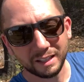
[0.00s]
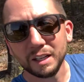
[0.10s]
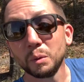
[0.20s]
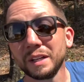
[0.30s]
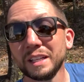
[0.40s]

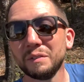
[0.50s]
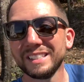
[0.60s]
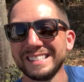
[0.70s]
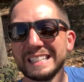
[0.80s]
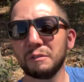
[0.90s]
You want to give it
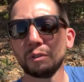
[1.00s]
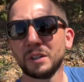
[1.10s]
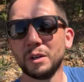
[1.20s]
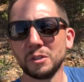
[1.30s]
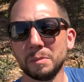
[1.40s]
several
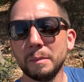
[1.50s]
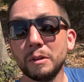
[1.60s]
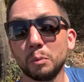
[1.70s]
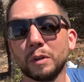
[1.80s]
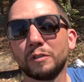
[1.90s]
coats, maybe
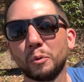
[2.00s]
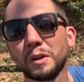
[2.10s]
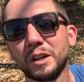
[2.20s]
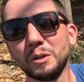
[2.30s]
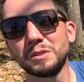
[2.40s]
3 or 4
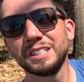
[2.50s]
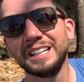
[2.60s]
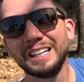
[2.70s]
coats.